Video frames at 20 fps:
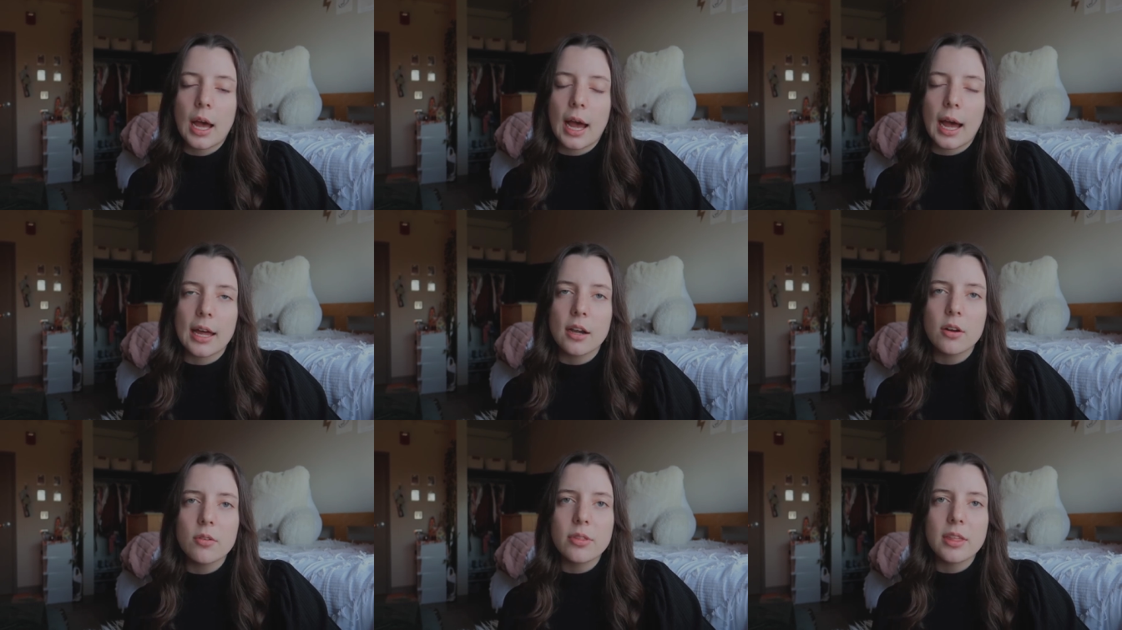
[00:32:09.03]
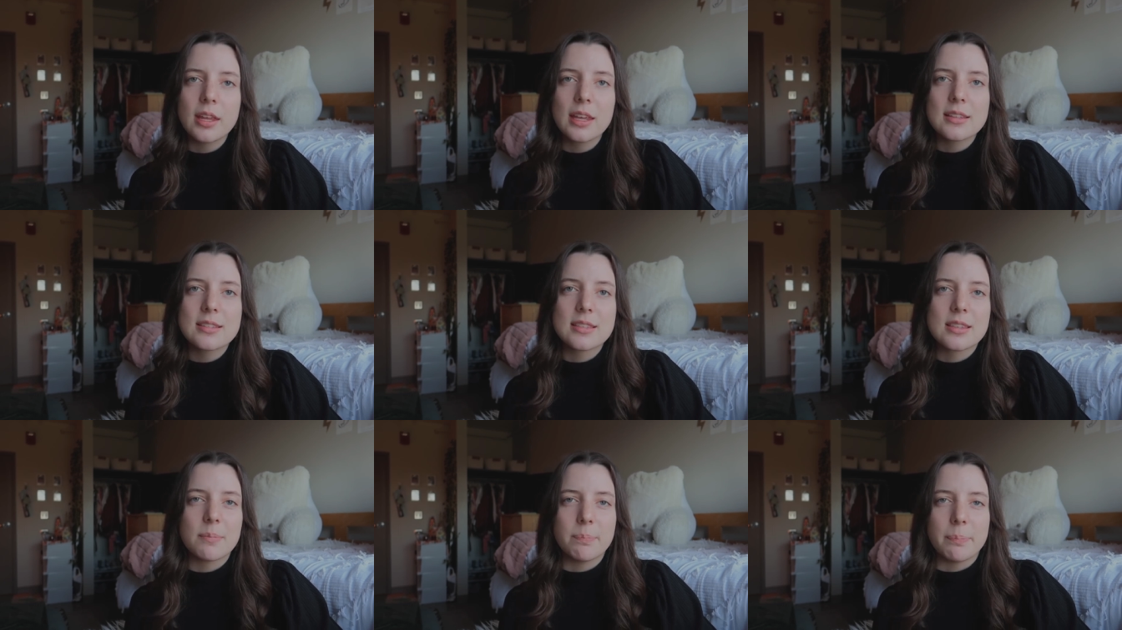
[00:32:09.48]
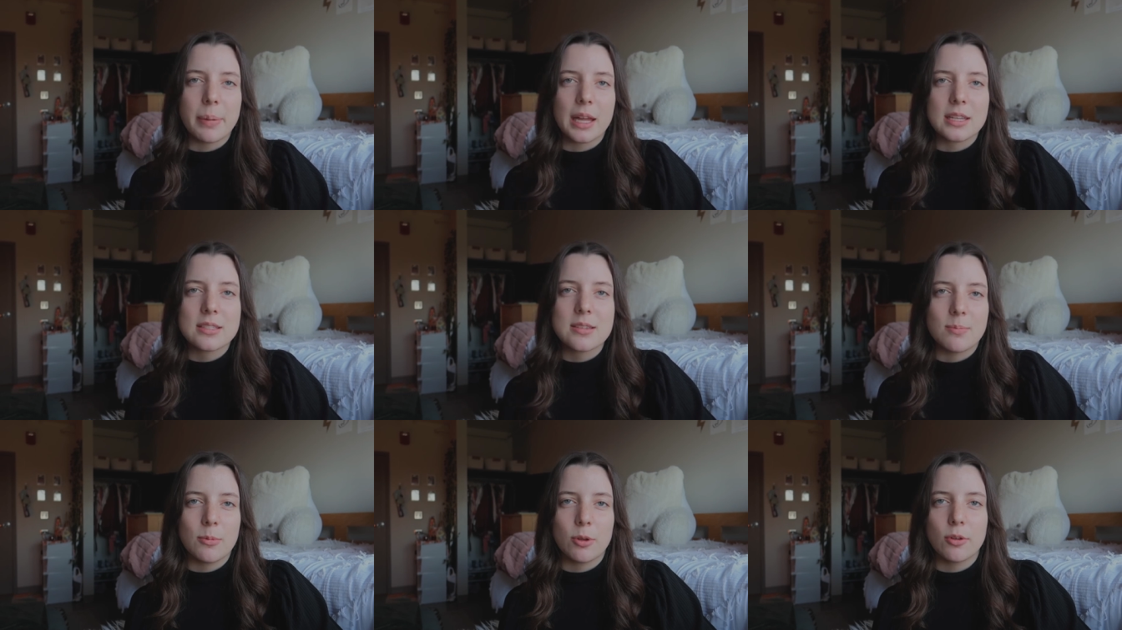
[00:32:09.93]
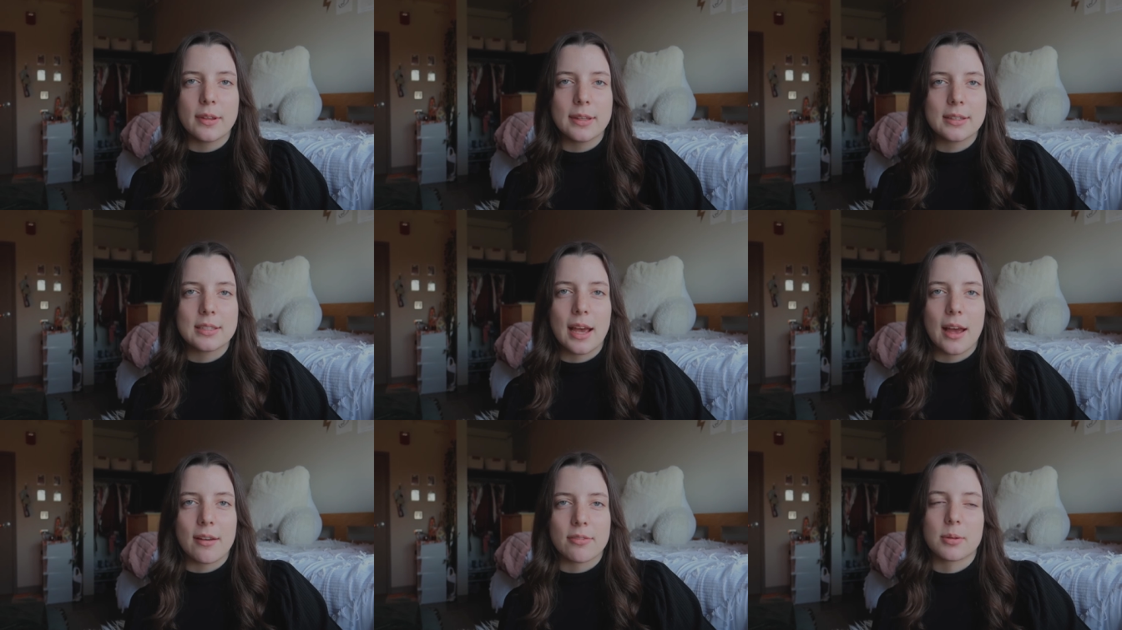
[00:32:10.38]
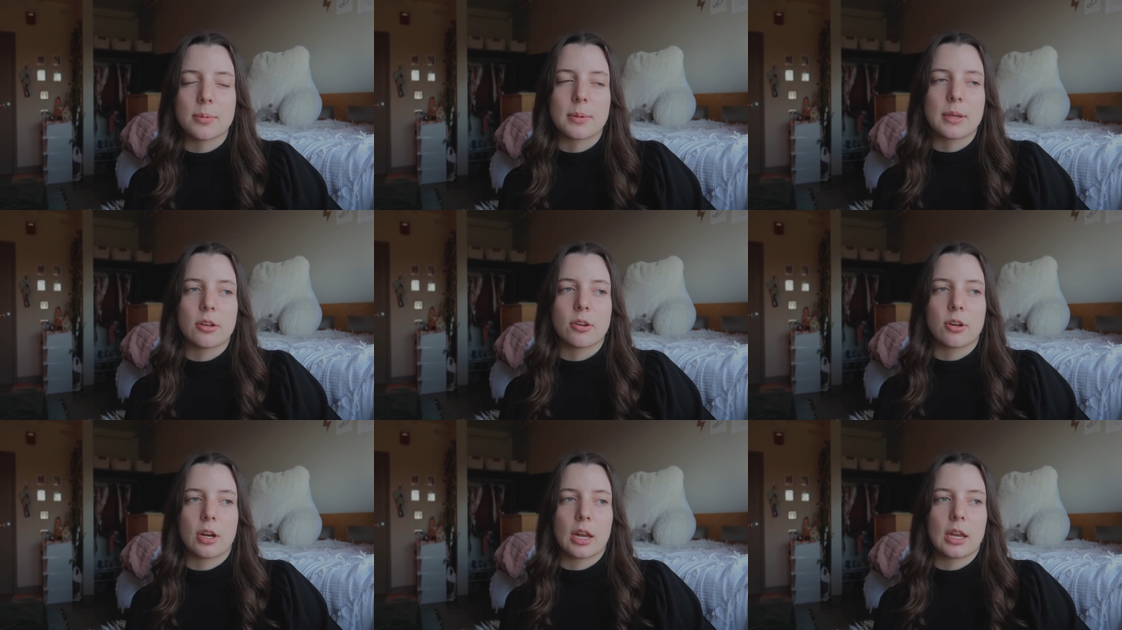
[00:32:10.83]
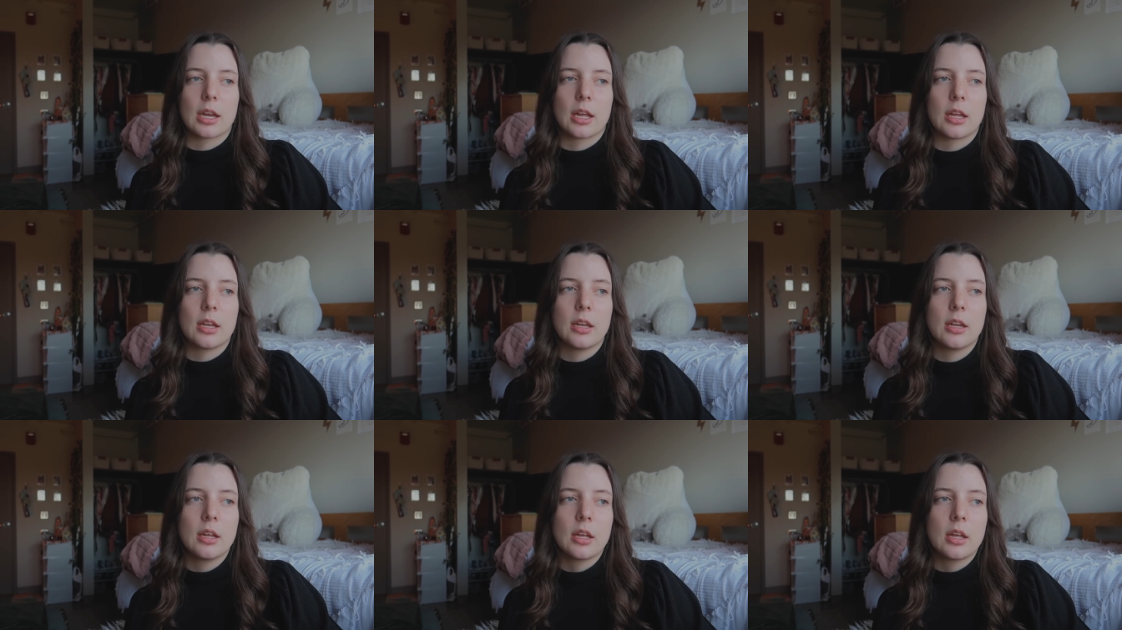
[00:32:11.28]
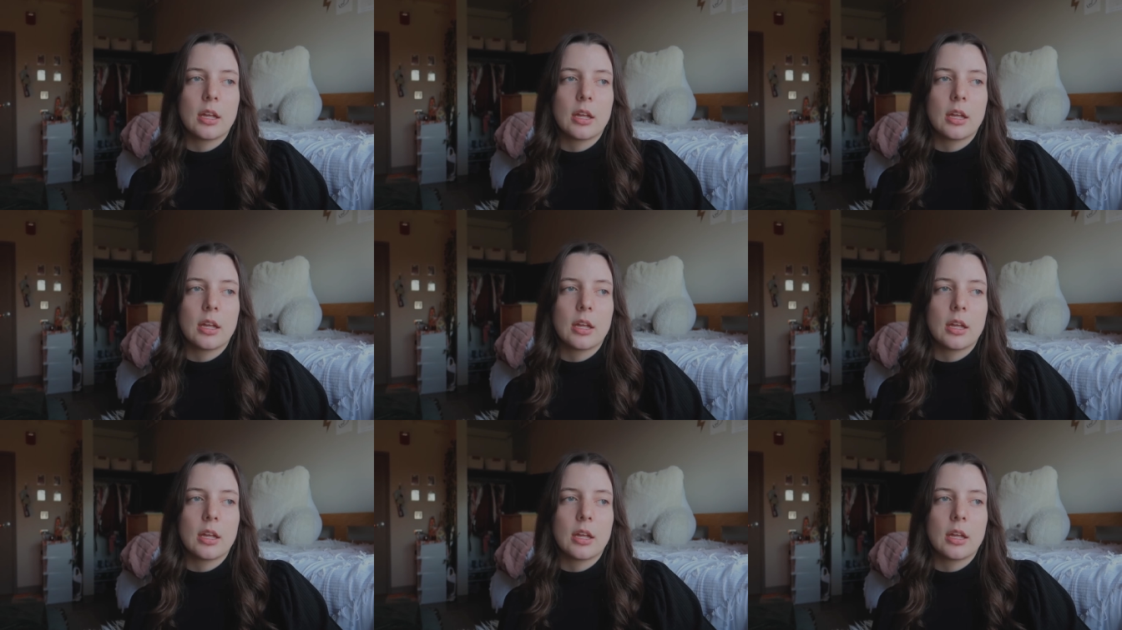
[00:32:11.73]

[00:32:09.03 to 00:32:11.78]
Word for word: I don't think it's the best movie to ever be created.